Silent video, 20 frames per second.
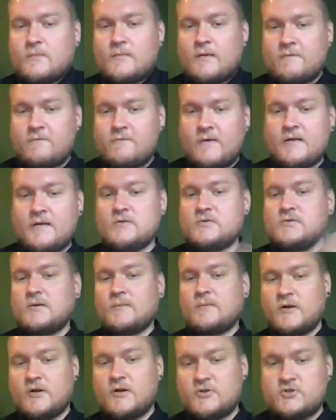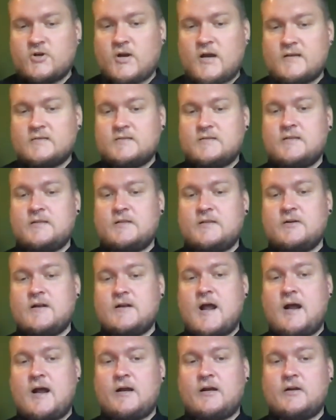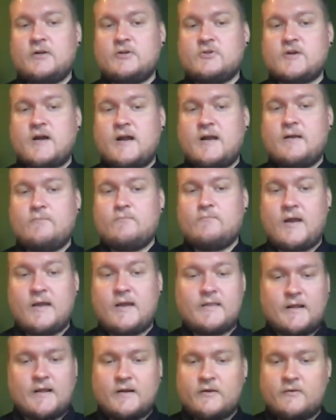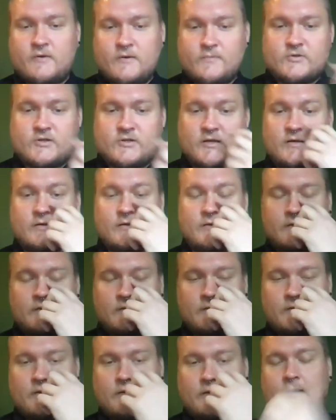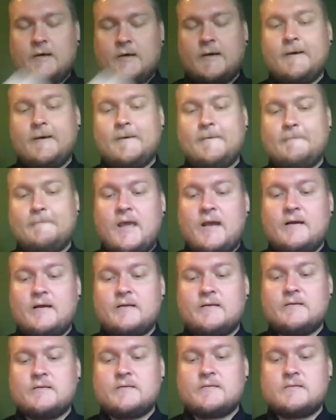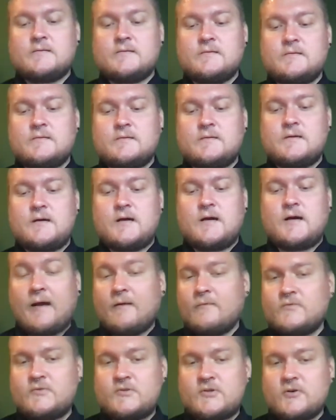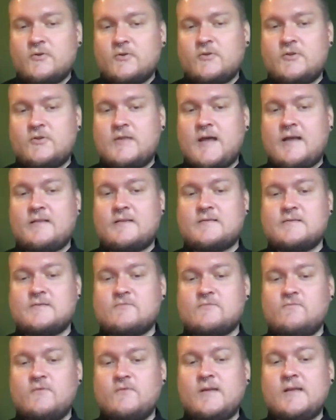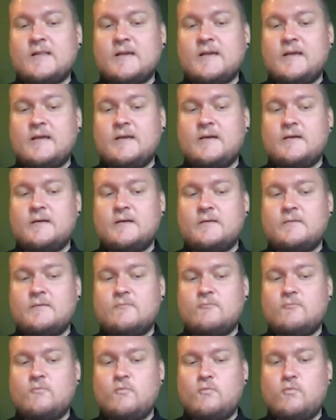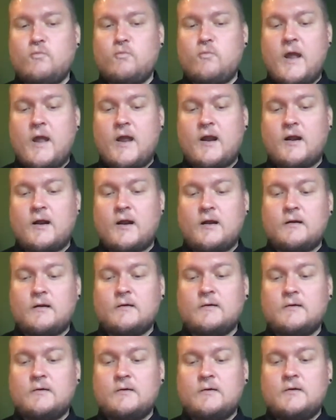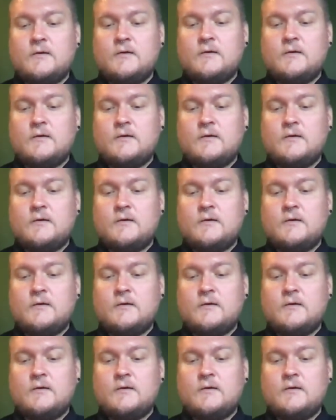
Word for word: but they're my friend, so I'm going to trust that they're not going to try to break that encryption. Uh, and yeah, so that's really where